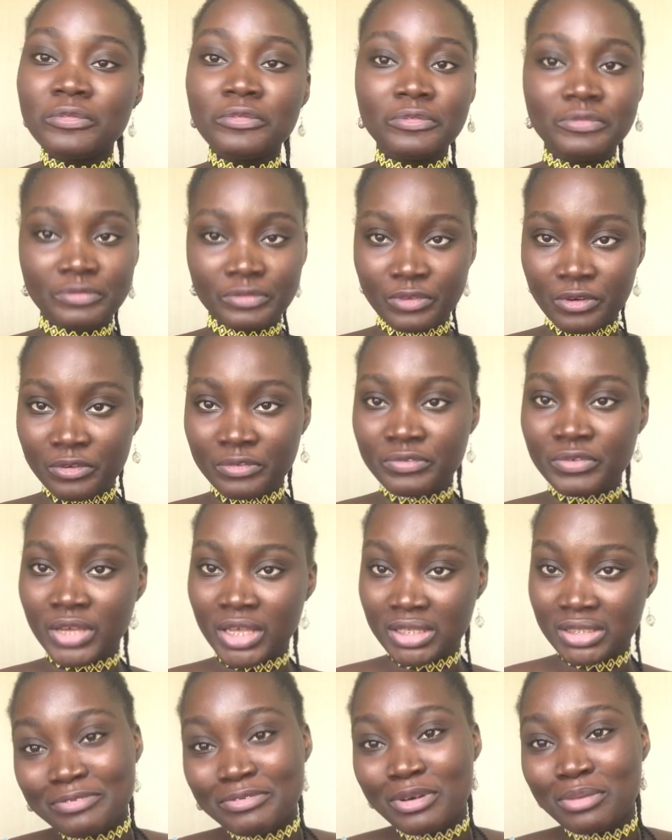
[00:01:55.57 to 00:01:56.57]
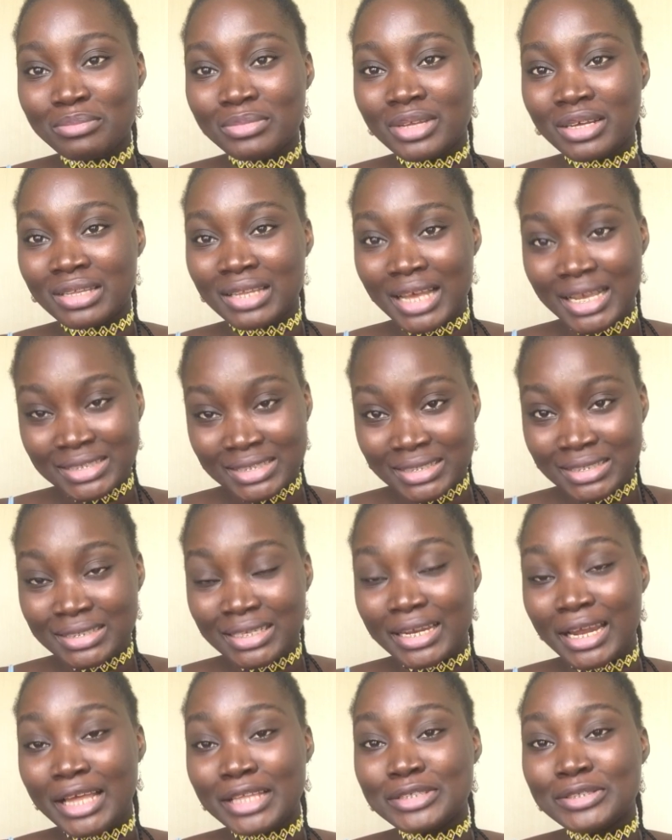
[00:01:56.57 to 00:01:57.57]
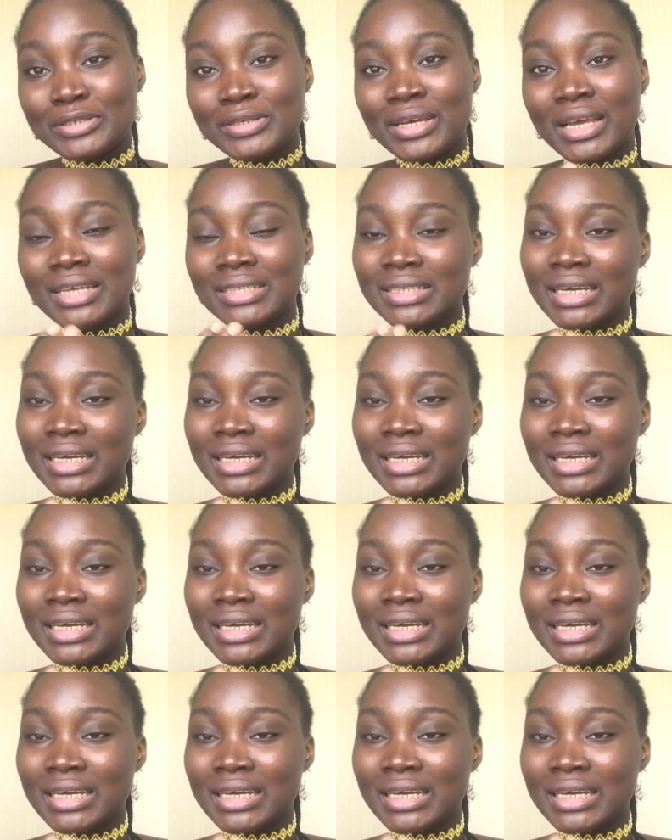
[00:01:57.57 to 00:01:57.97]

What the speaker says: 4 feet. From the lessons that I took in the